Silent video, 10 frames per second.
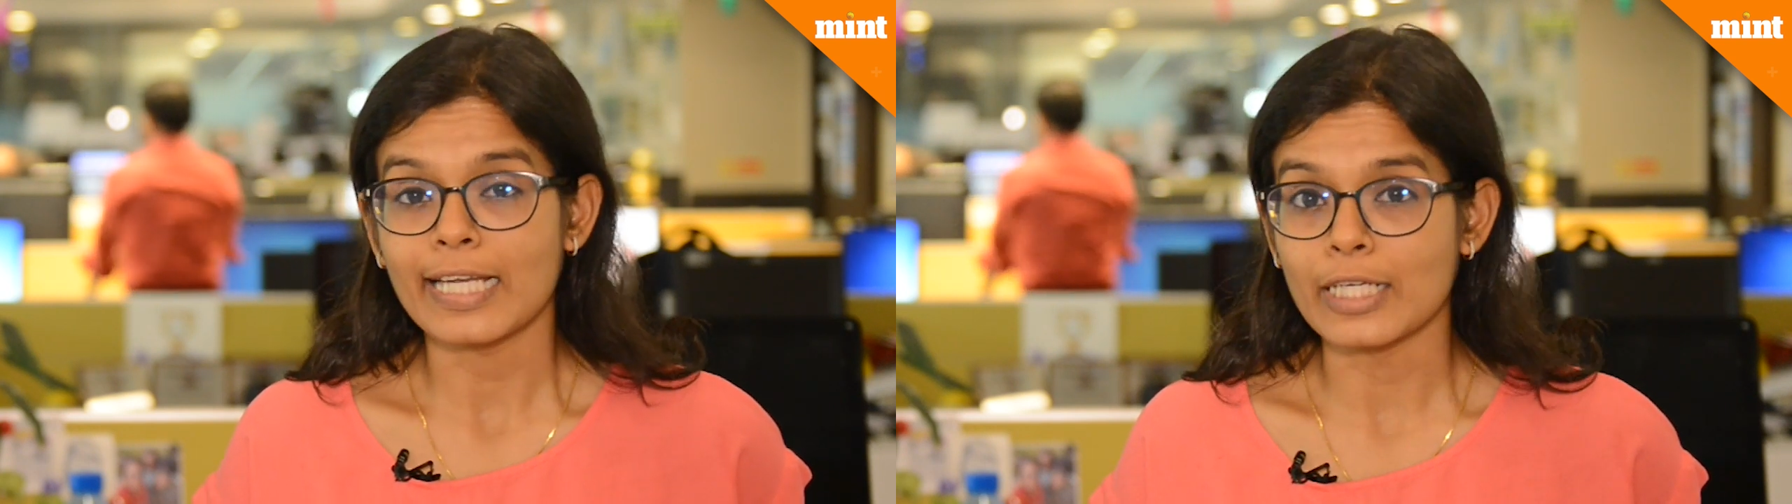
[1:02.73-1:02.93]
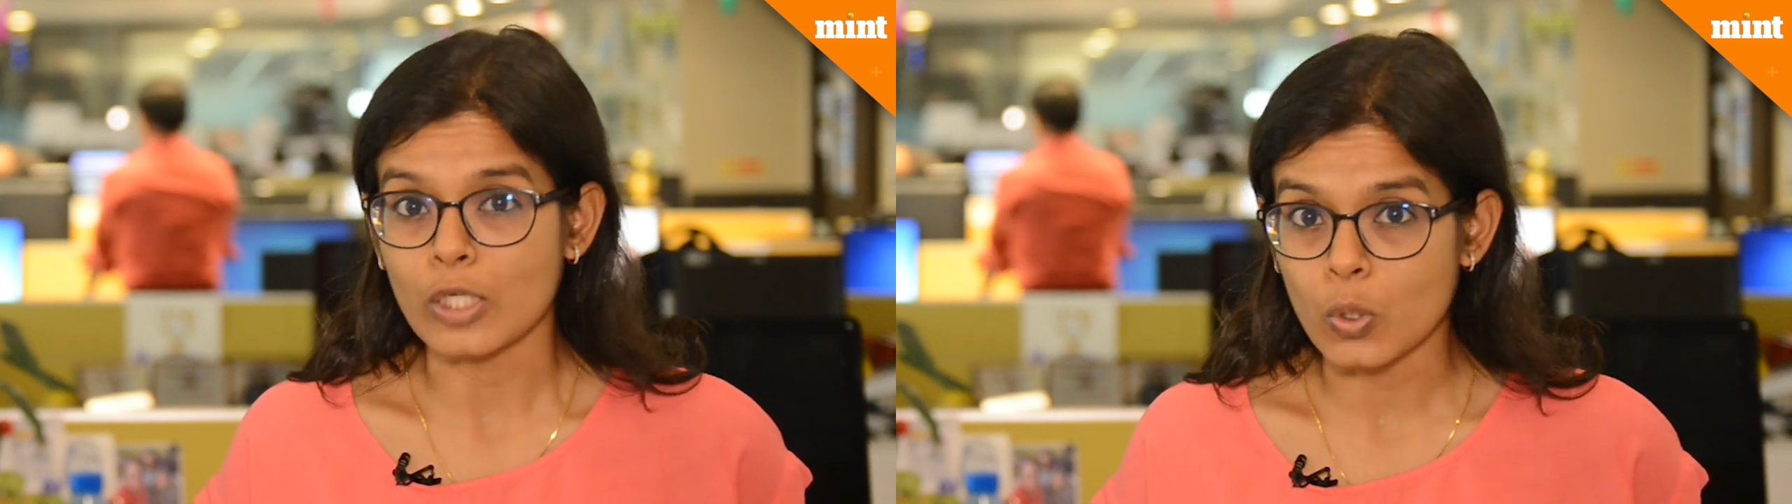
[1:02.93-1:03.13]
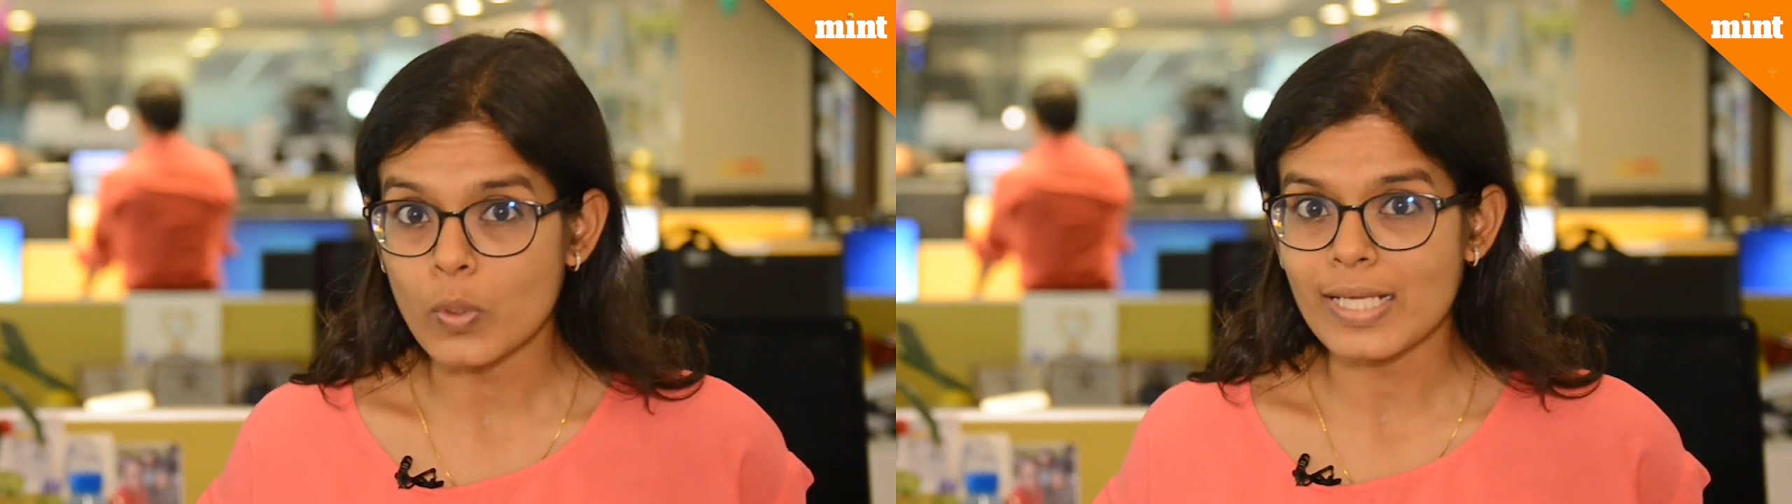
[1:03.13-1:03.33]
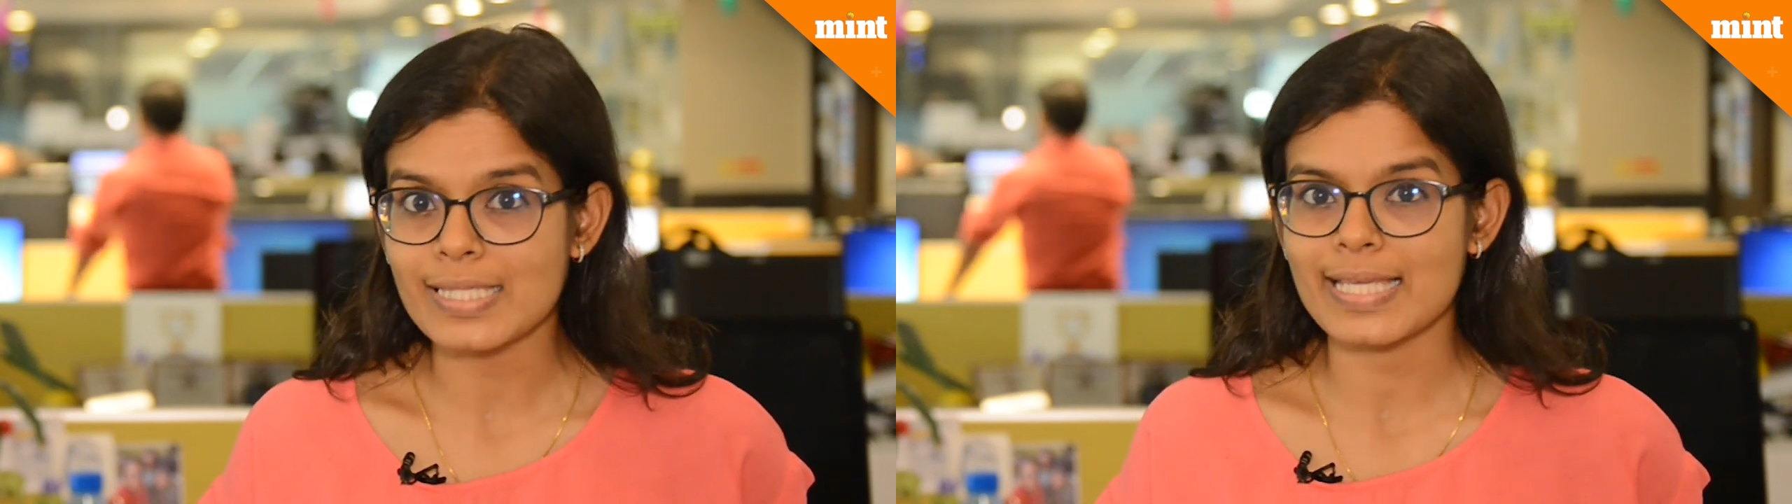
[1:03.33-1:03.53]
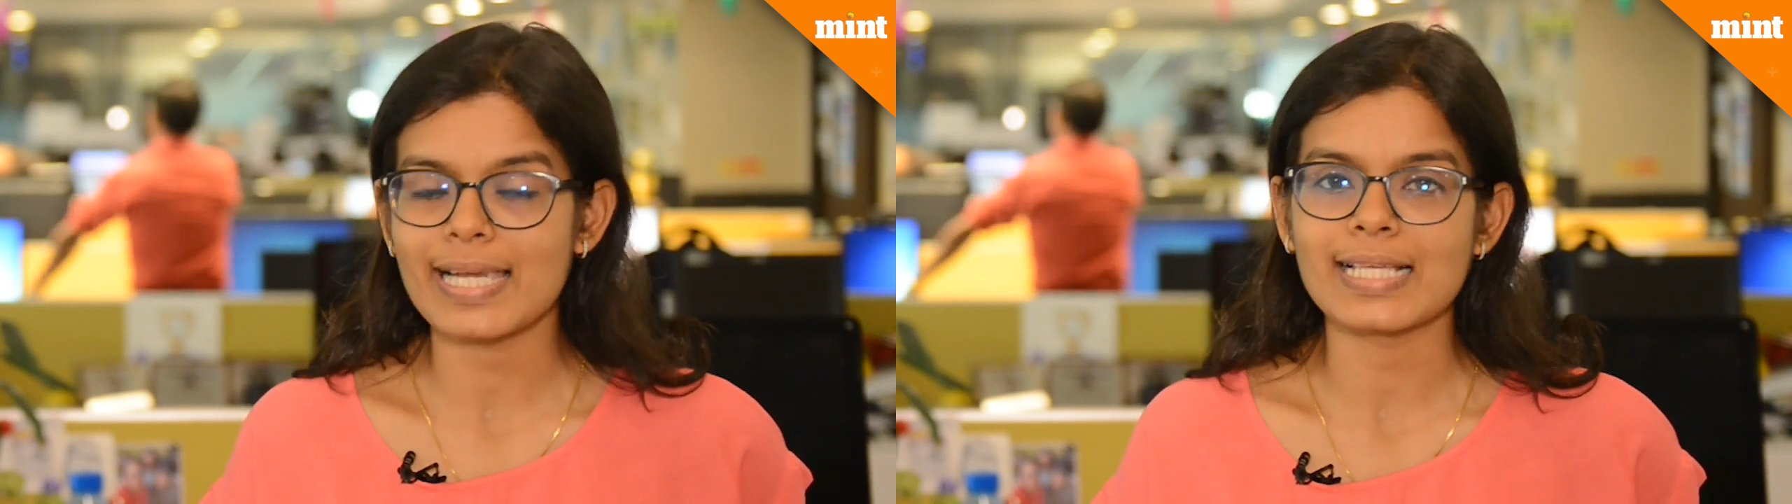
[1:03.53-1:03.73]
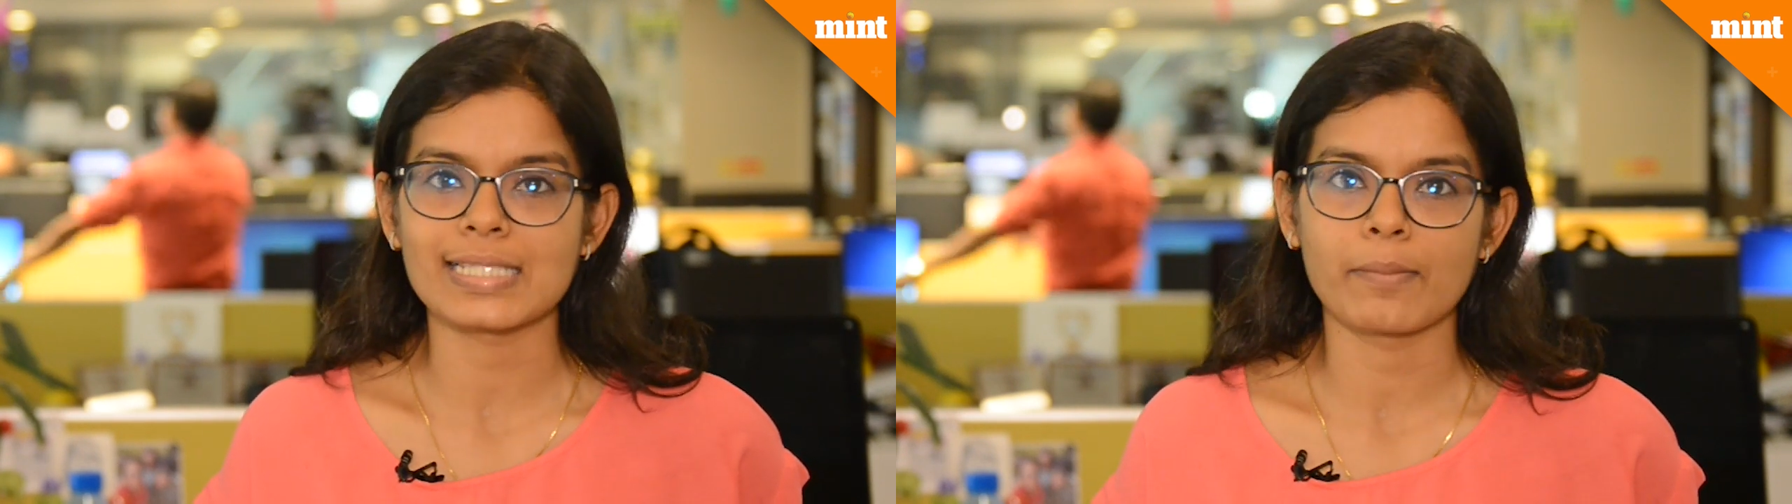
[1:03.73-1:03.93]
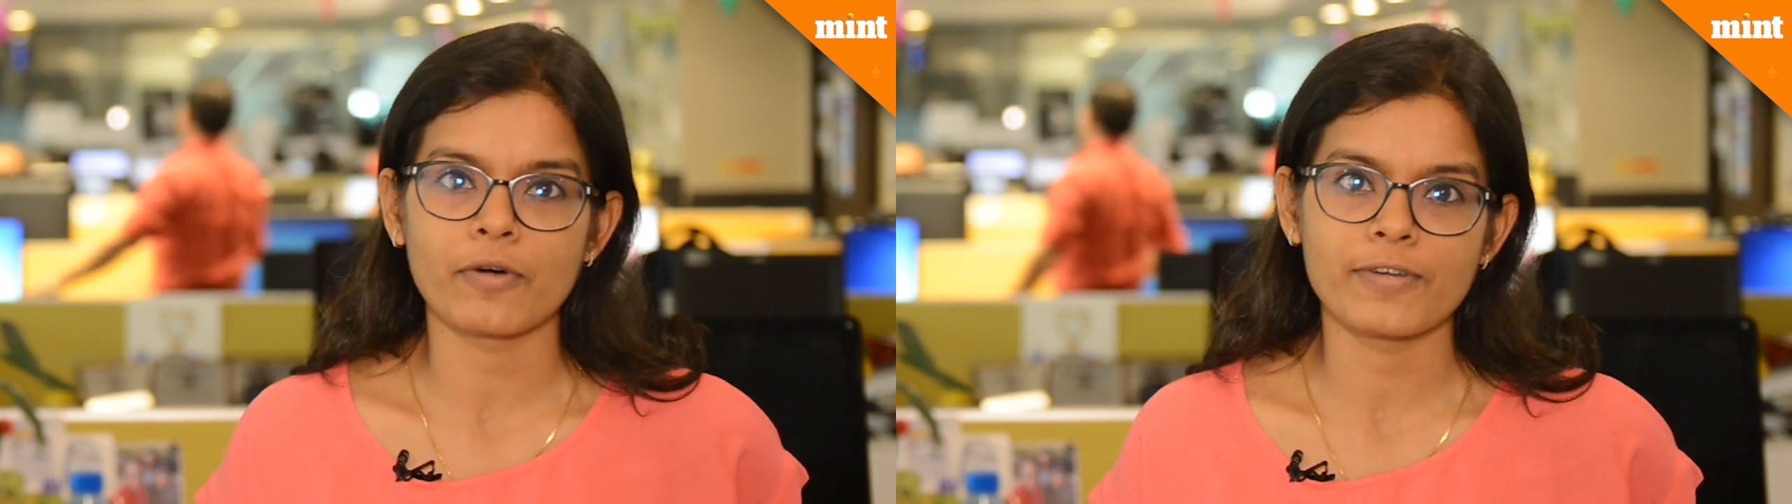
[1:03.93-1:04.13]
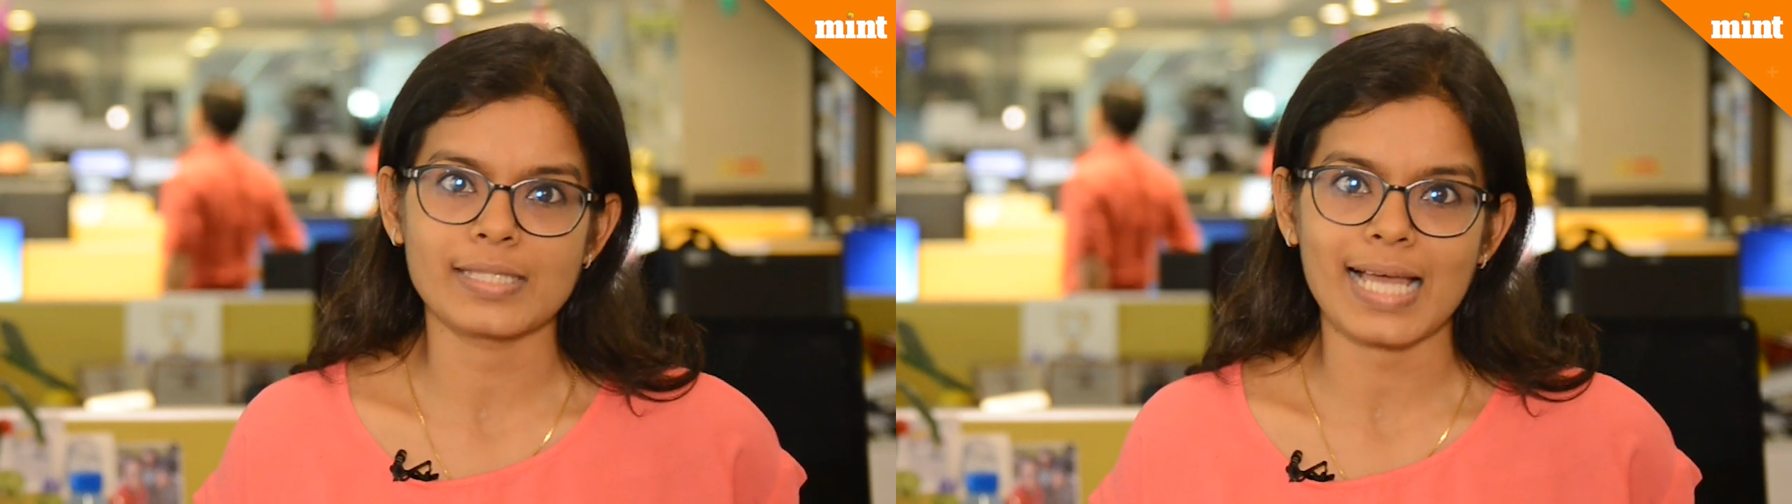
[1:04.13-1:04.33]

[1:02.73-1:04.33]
including selling some of its